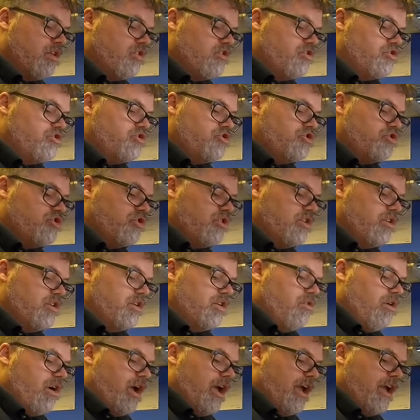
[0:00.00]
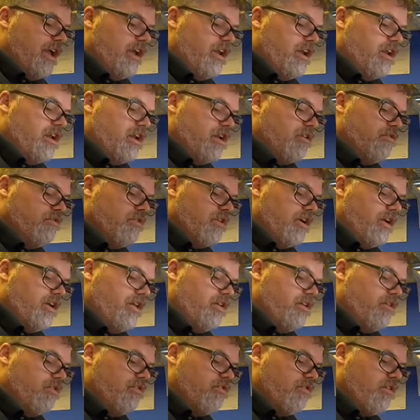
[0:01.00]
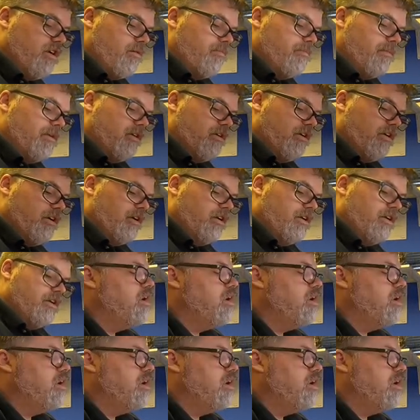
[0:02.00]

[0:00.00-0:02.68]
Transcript: Shh, quiet. I'm trying to do something here.